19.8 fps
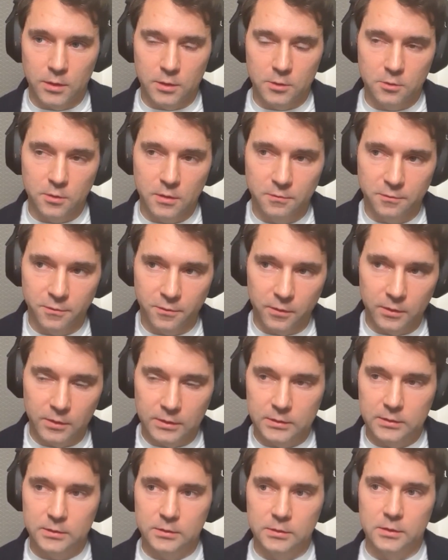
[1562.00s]
need to
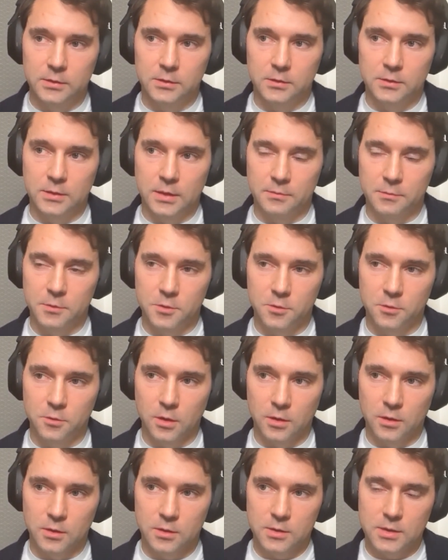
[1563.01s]
influence, you need them to
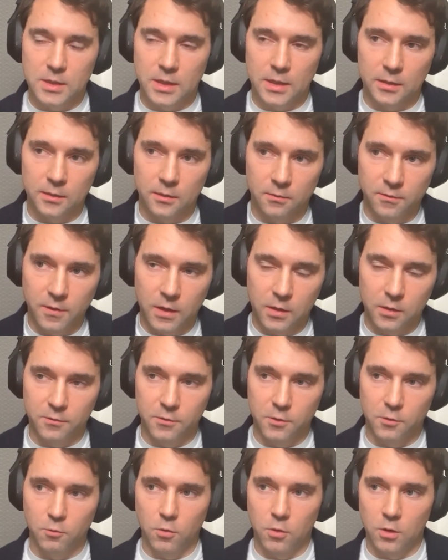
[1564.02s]
understand the value of
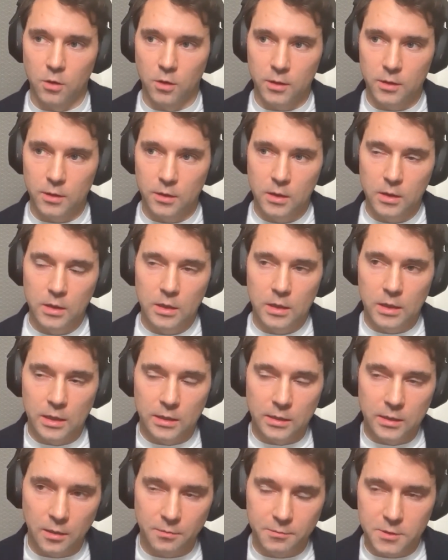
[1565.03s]
your work and
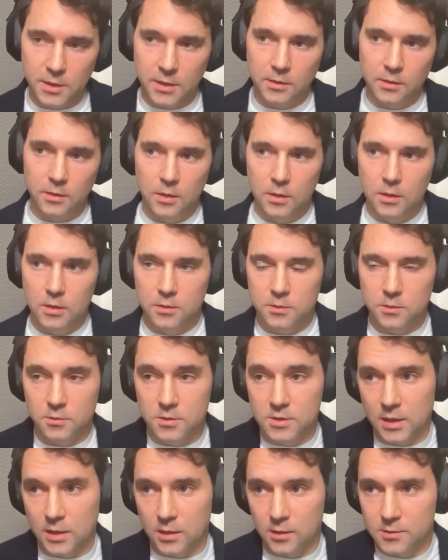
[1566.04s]
adopt it. So
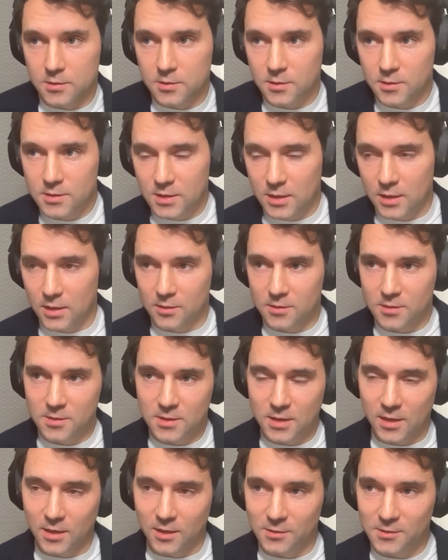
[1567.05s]

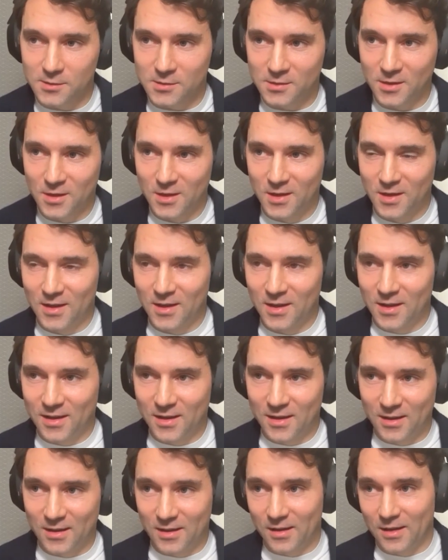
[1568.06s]
sales.
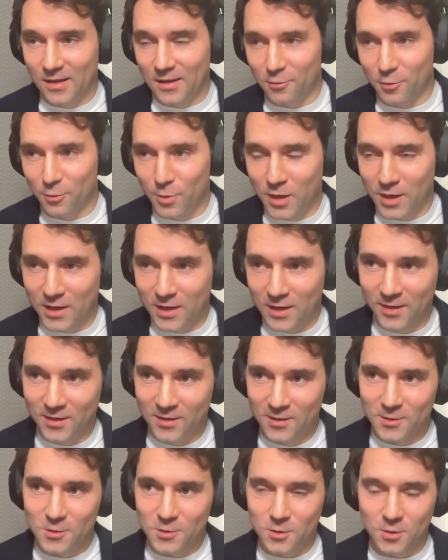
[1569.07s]
Everybody
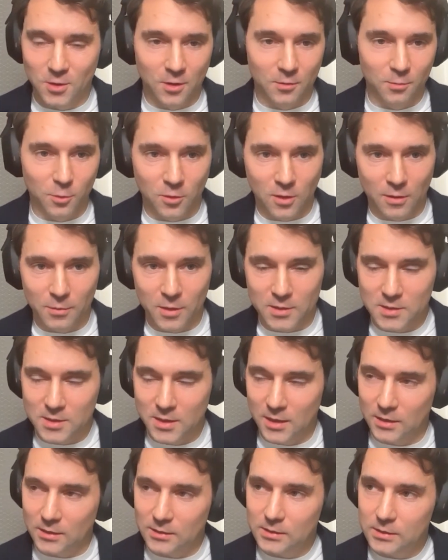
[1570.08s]
should learn more about
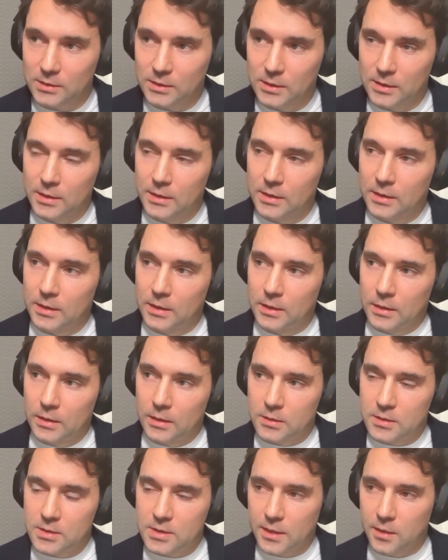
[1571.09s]
sales.
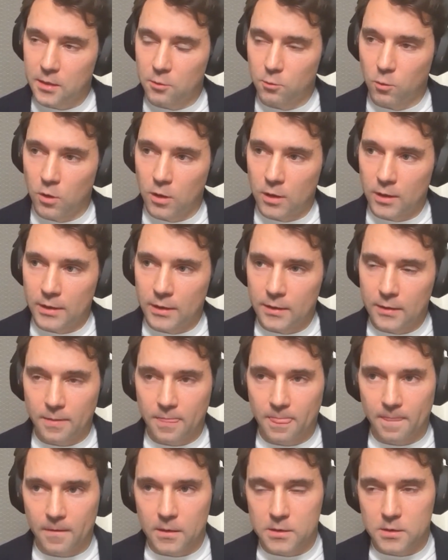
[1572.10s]
The second one
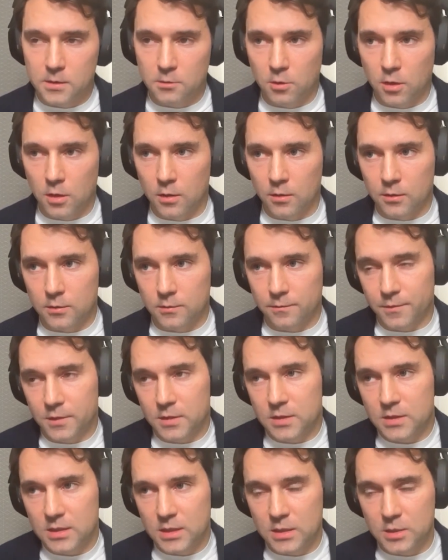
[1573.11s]
is around
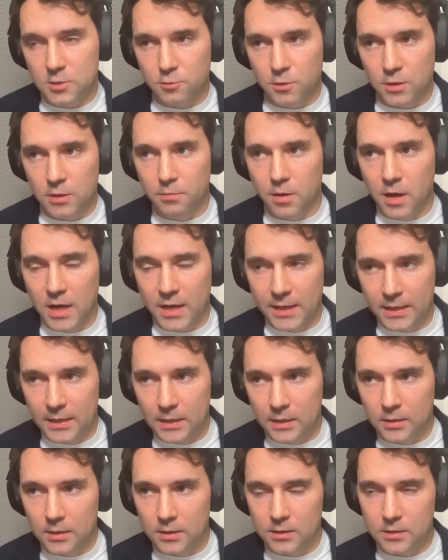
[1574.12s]
C-suite
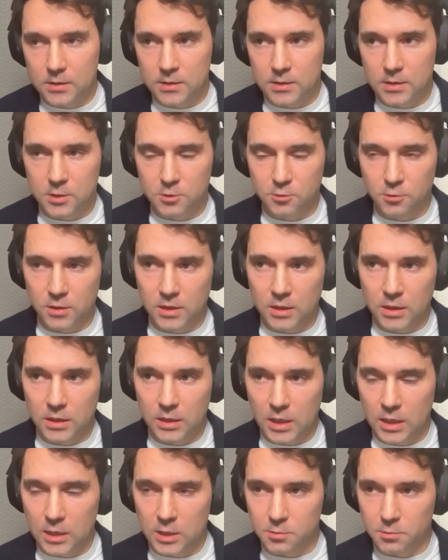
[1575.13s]
buy-in and C-suite
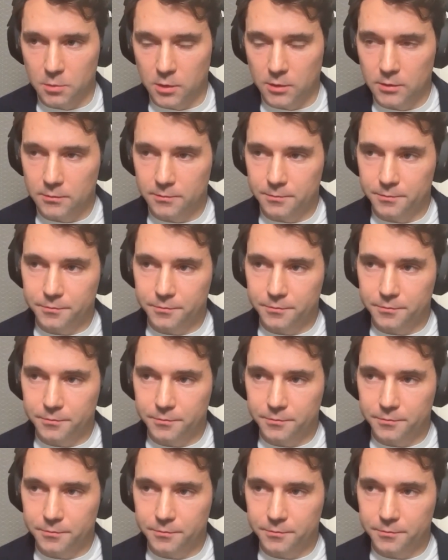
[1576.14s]
engagement